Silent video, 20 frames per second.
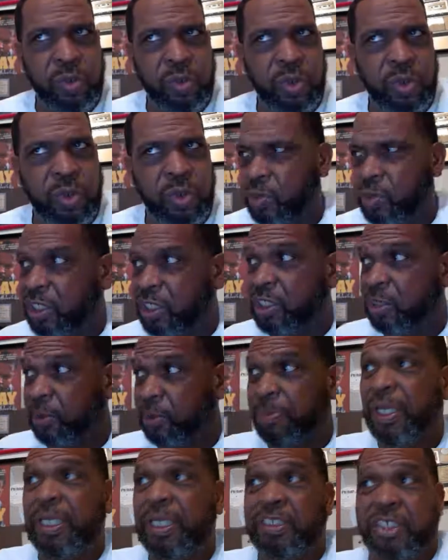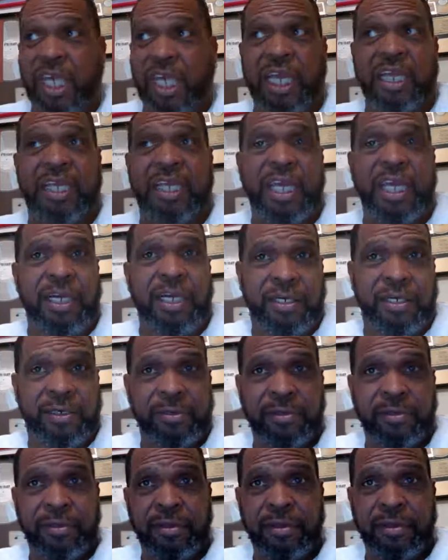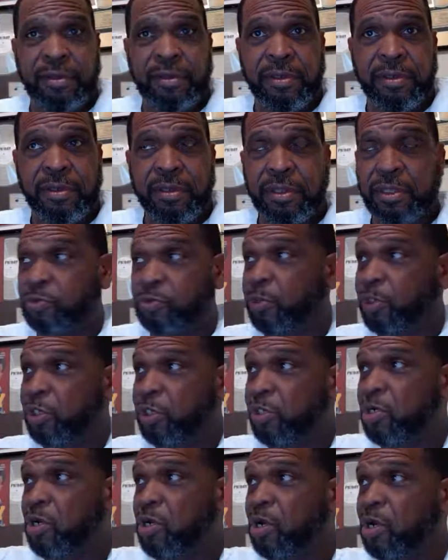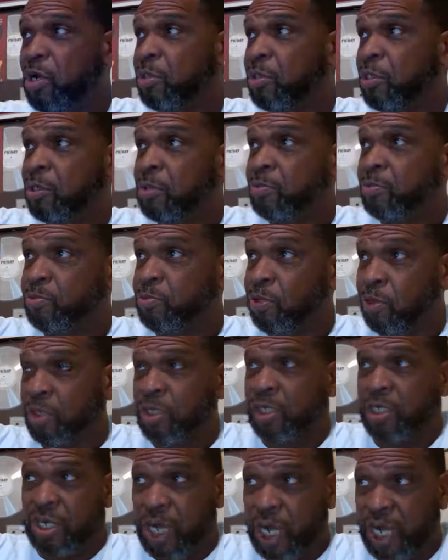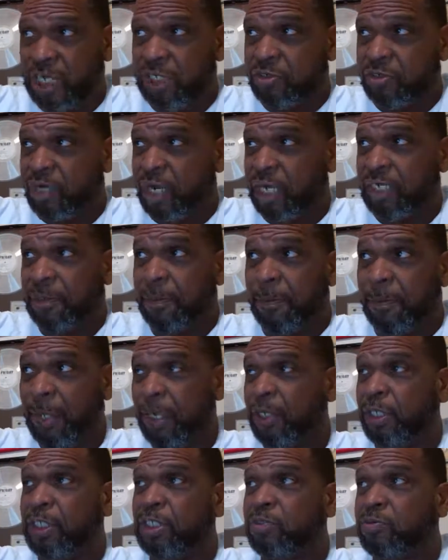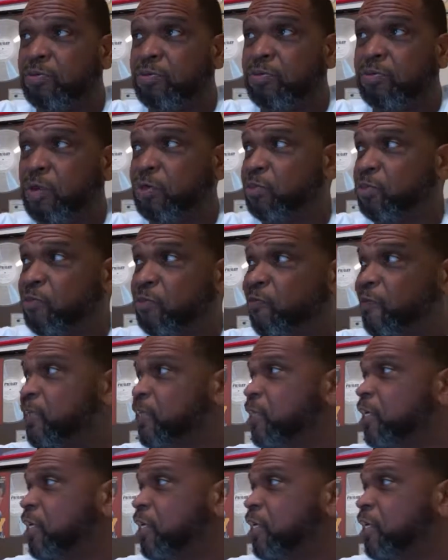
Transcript: This the big check here. Because when you go to doing a contract to build these roads, you finna get